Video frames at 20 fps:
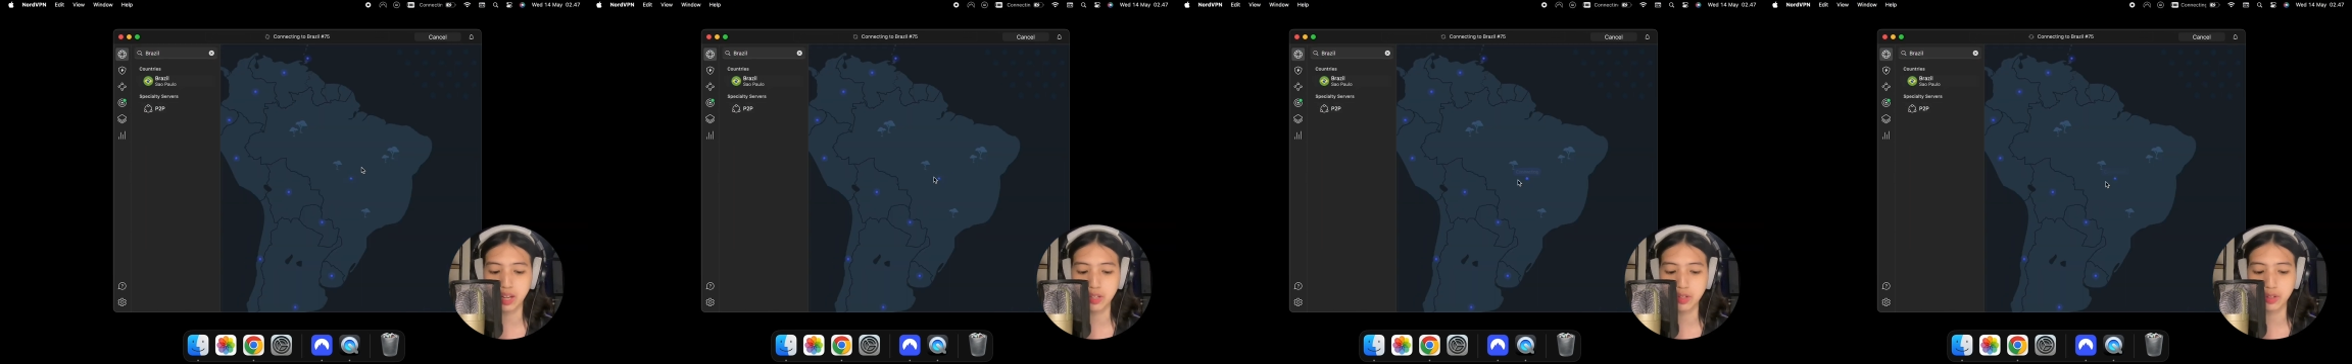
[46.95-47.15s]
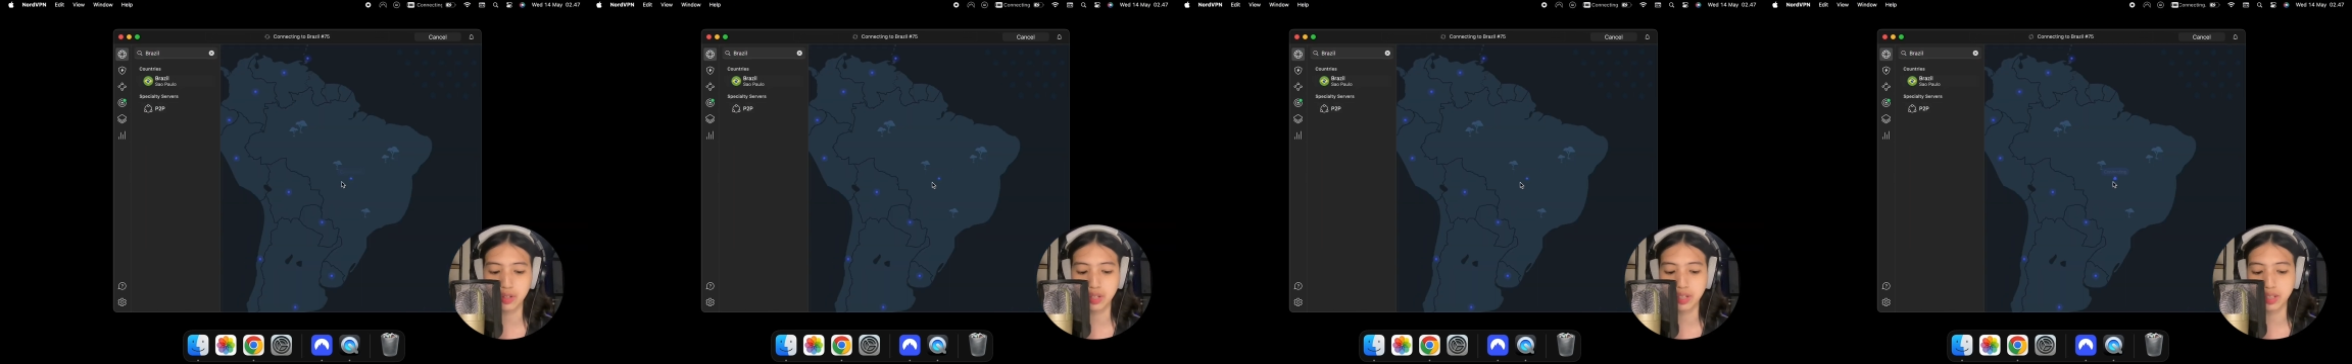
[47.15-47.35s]

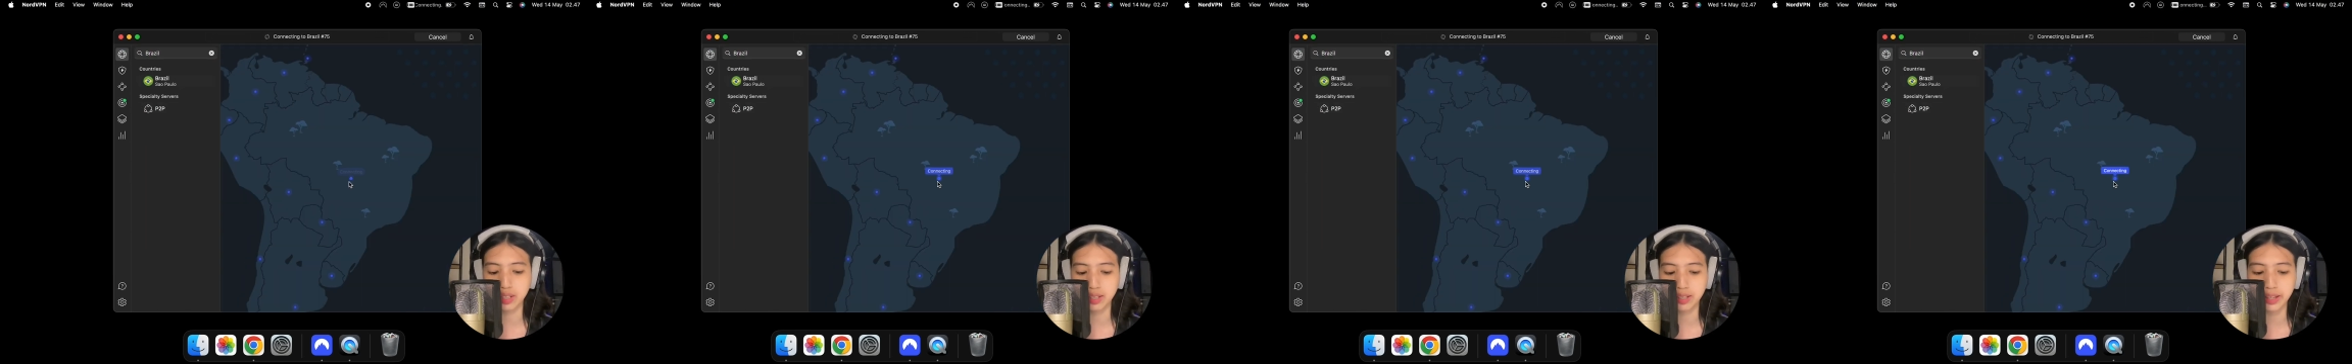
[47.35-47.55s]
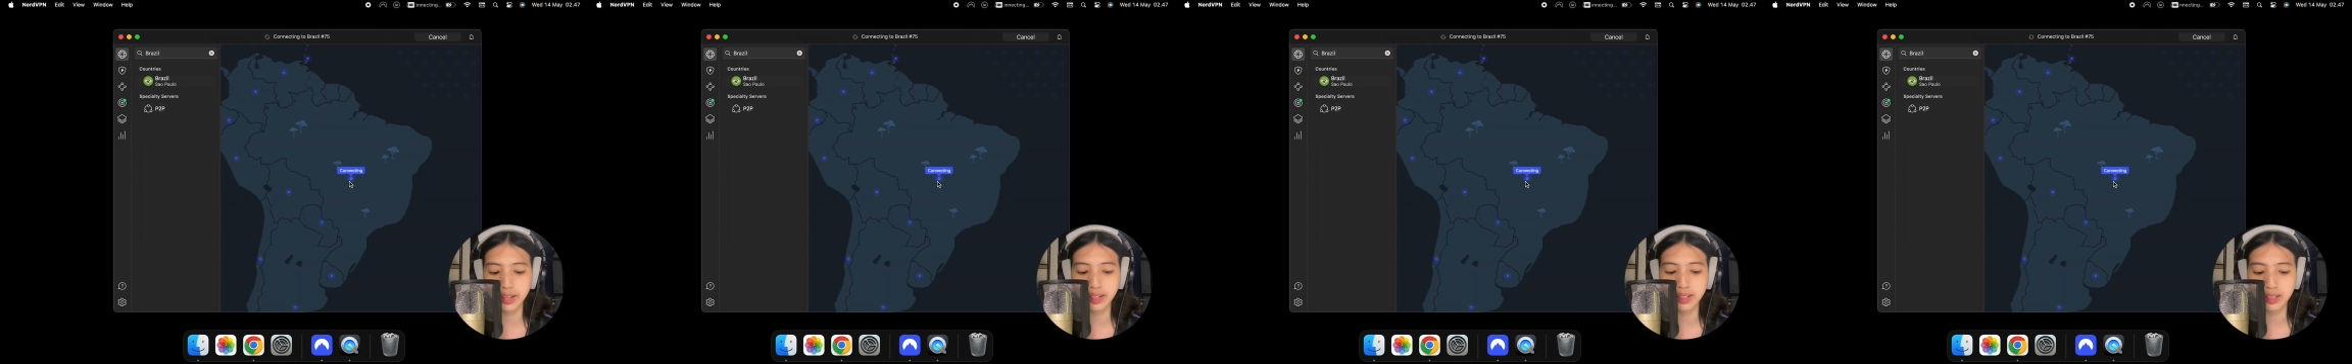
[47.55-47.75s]
and you're going to
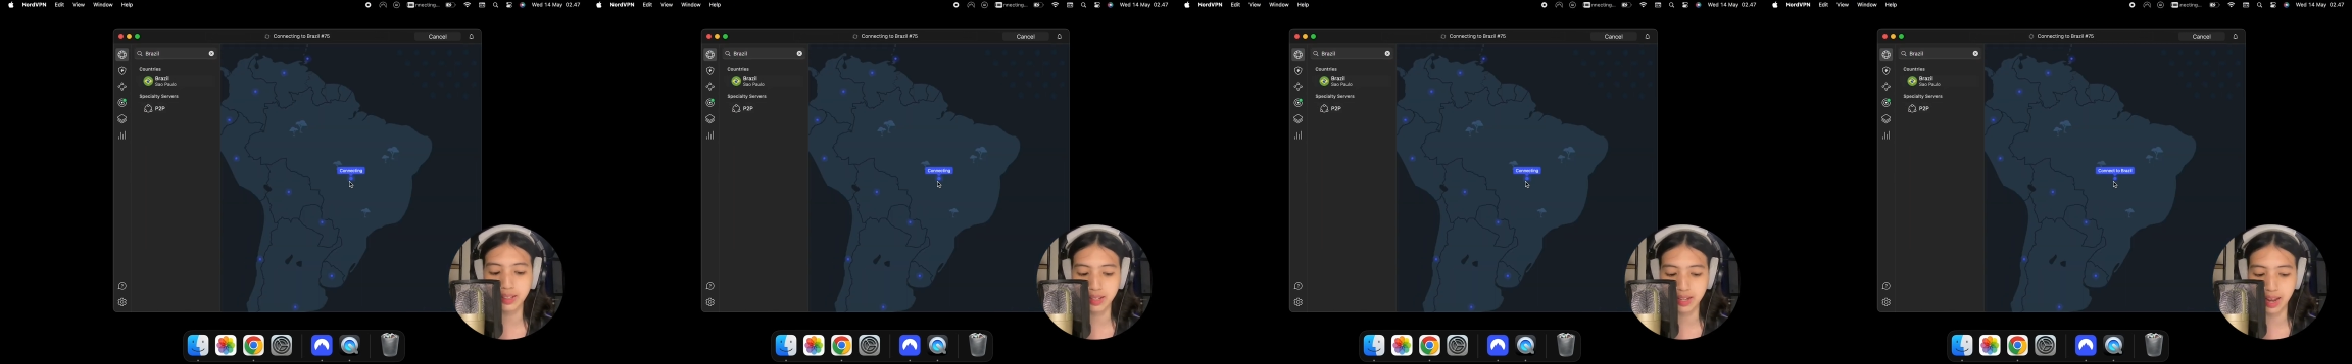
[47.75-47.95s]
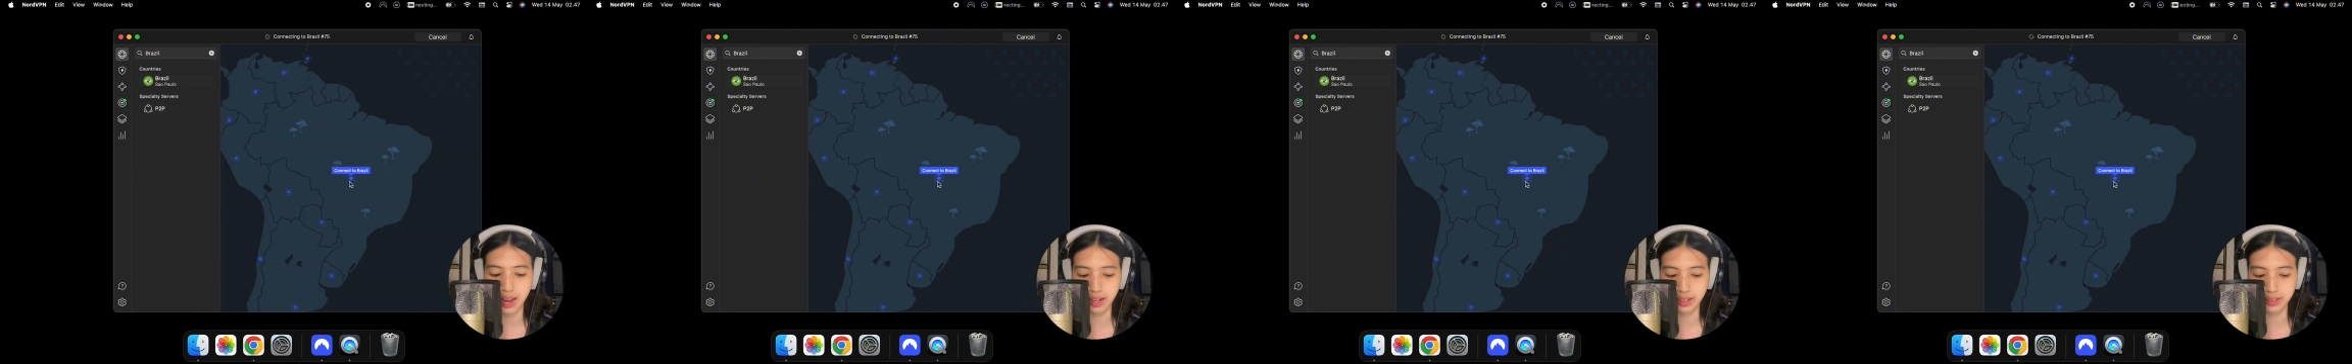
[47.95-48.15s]
click
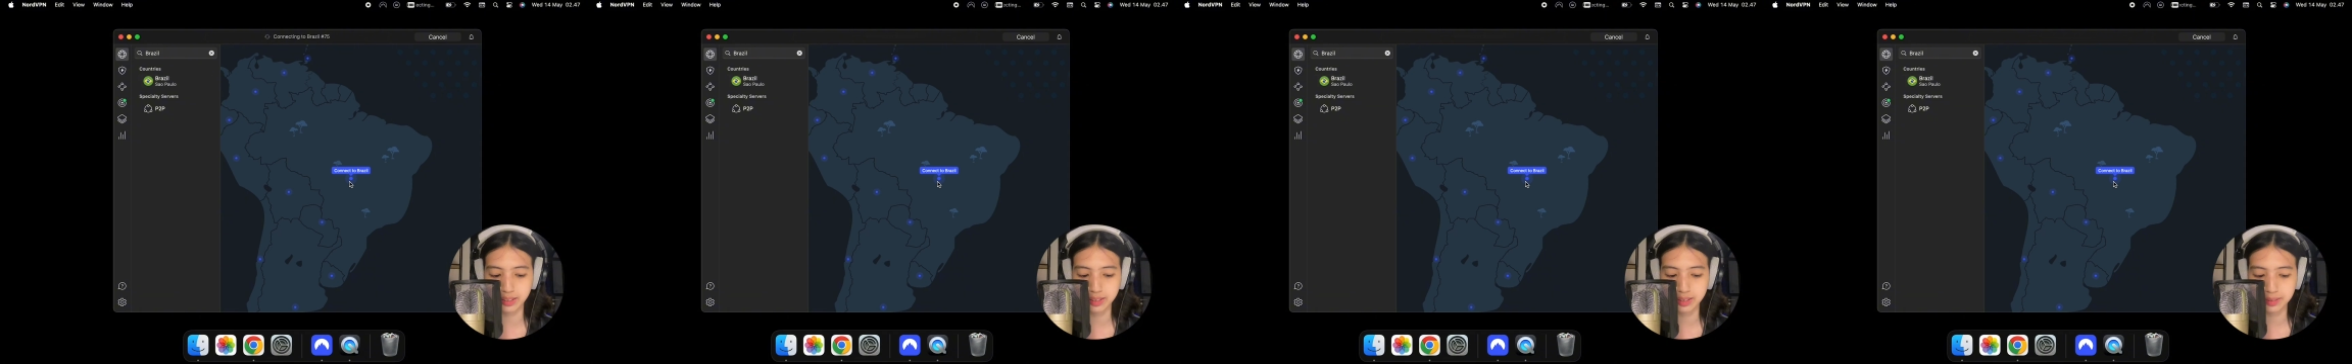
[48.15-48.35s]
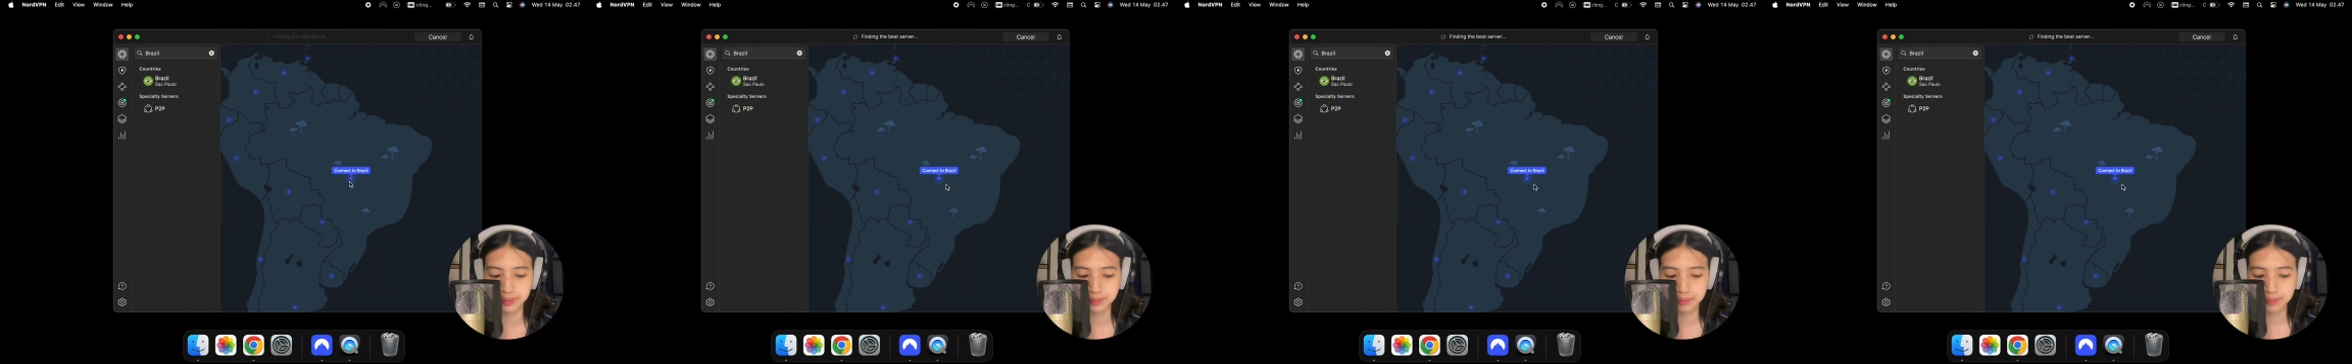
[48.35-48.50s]
Connect.